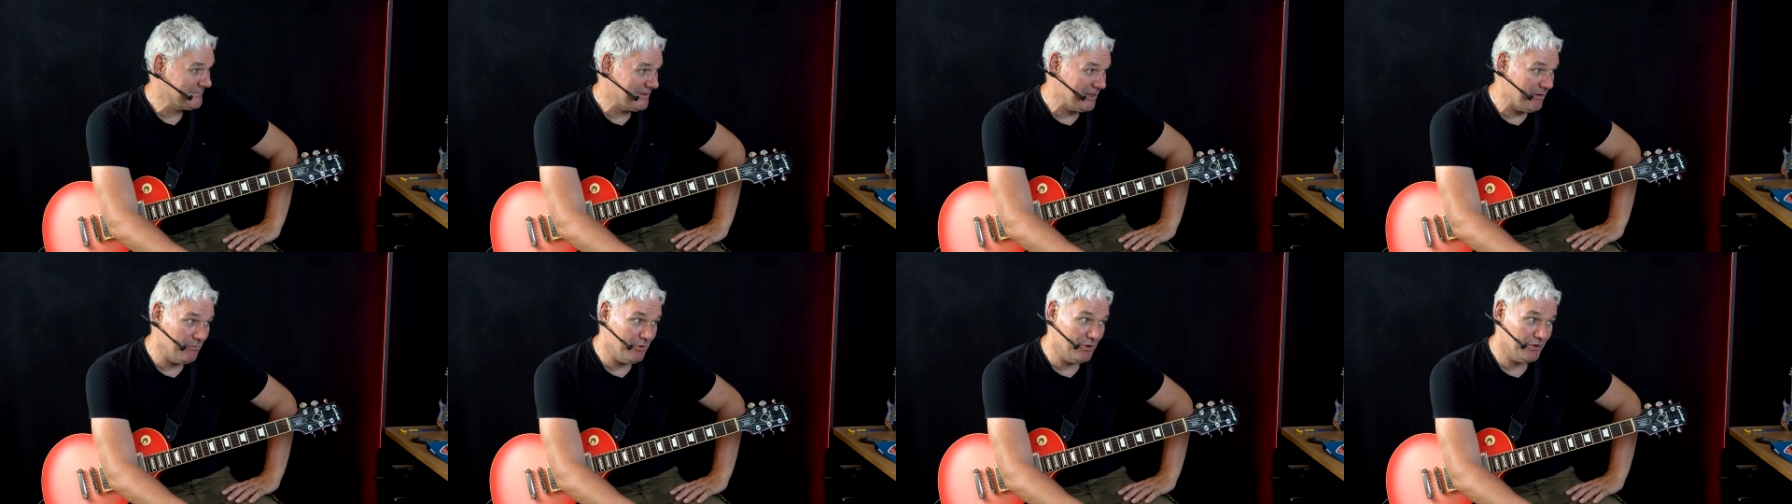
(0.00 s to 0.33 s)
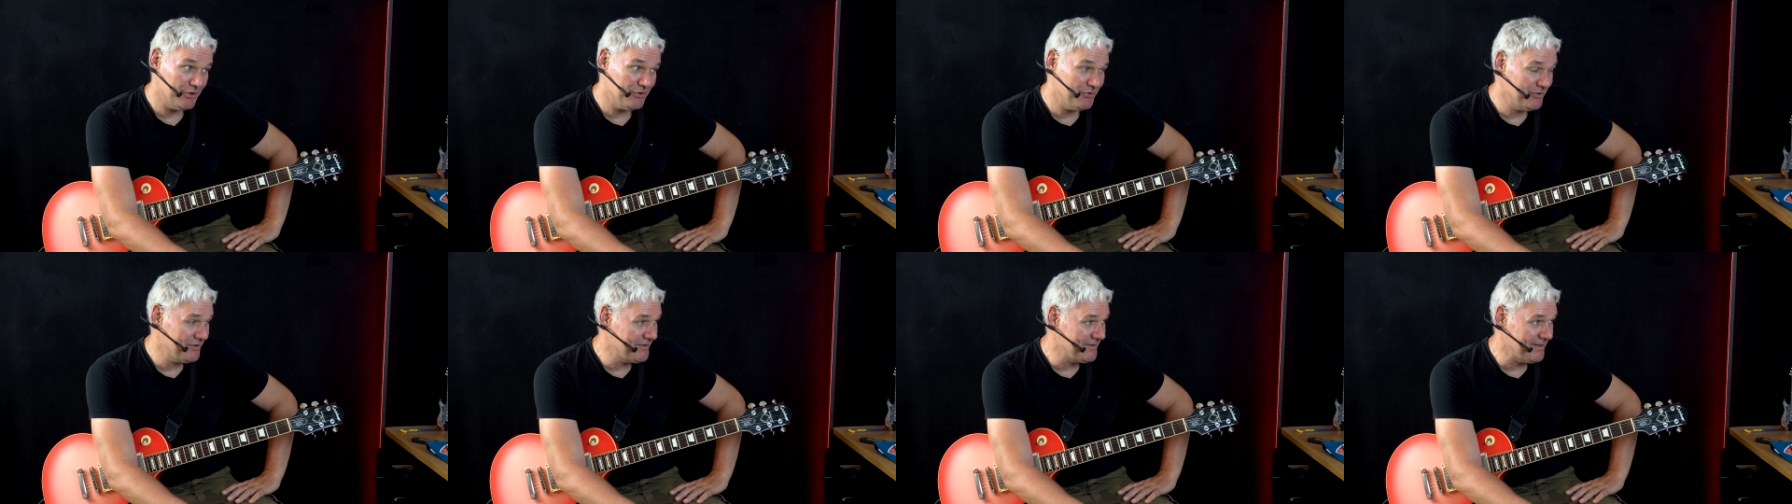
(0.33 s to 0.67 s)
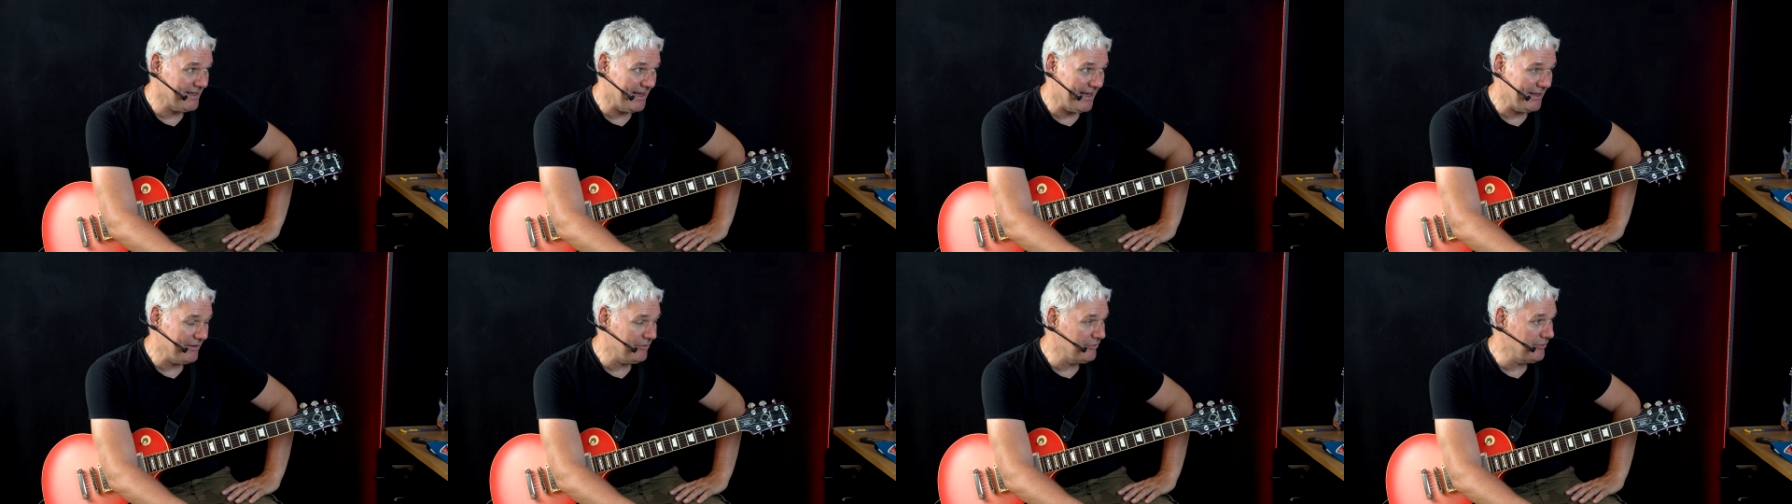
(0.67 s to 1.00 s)
not more to
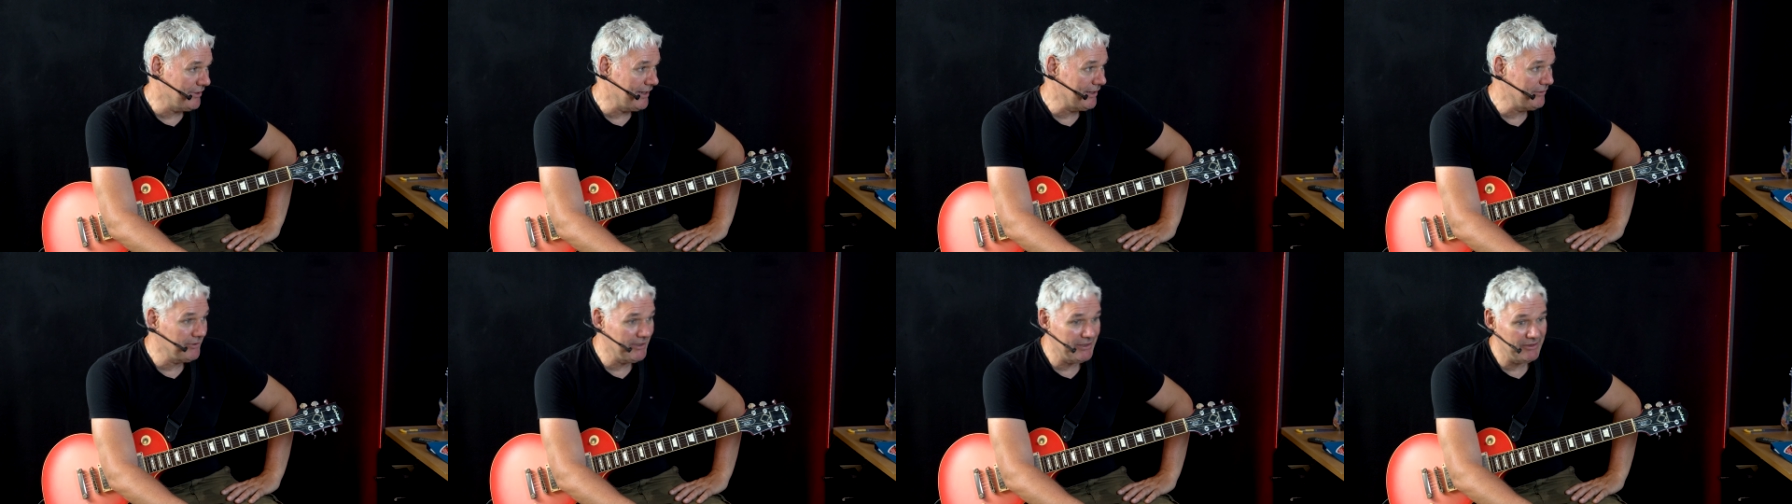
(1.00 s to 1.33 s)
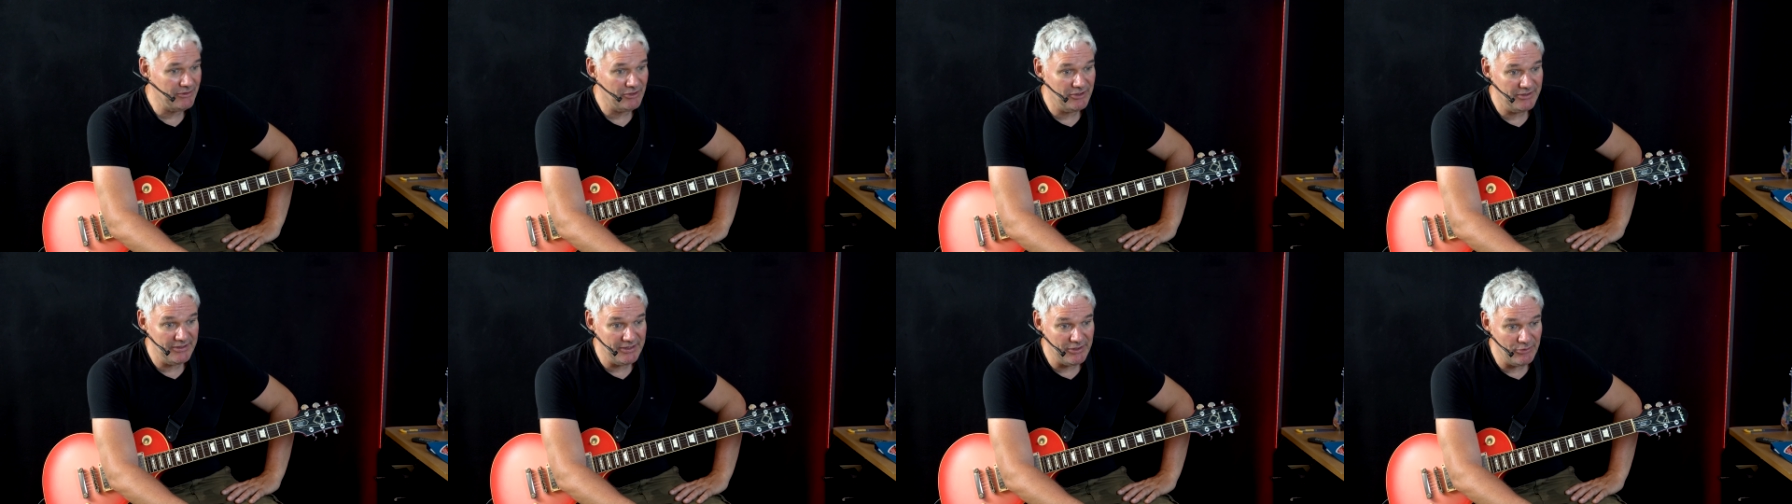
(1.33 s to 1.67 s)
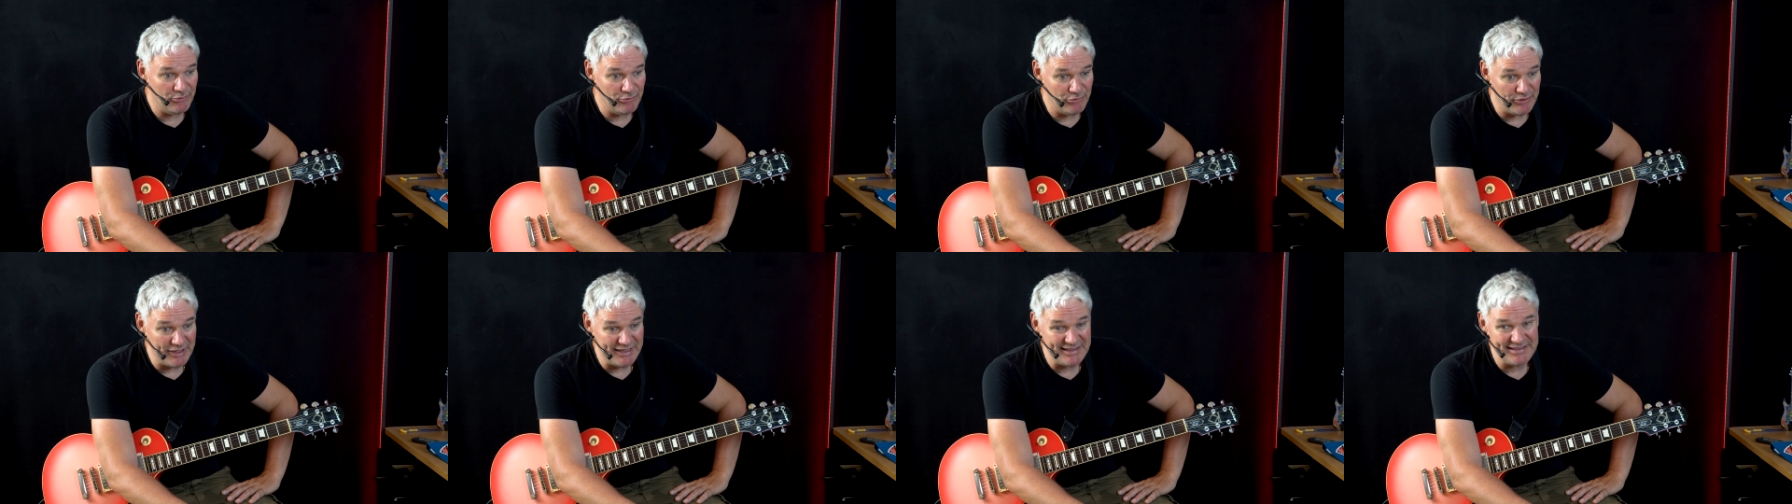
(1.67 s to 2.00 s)
say. You really,
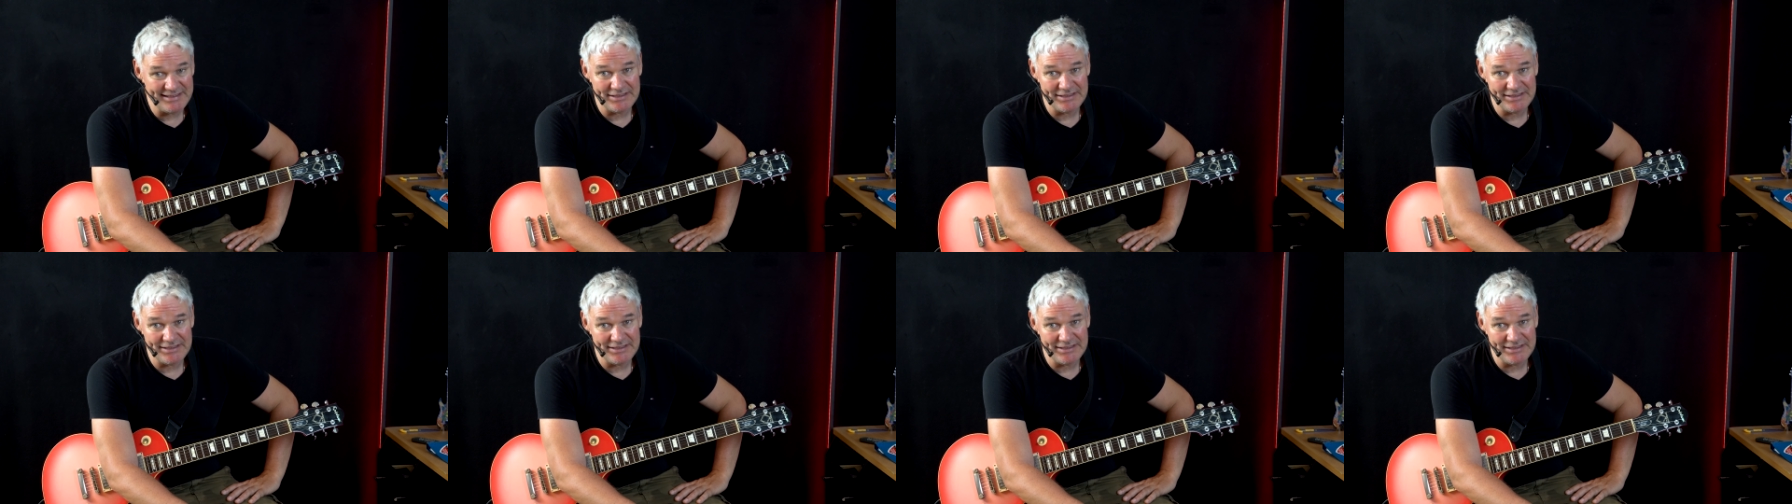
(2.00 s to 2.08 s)
really